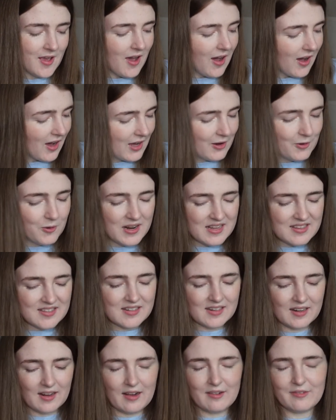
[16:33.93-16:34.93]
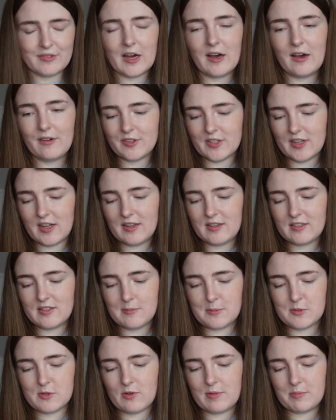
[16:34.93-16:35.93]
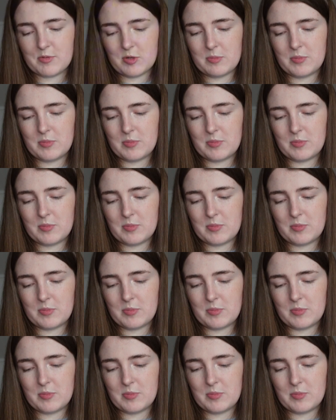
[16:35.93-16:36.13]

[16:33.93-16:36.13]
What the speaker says: I always love Afterlife subscription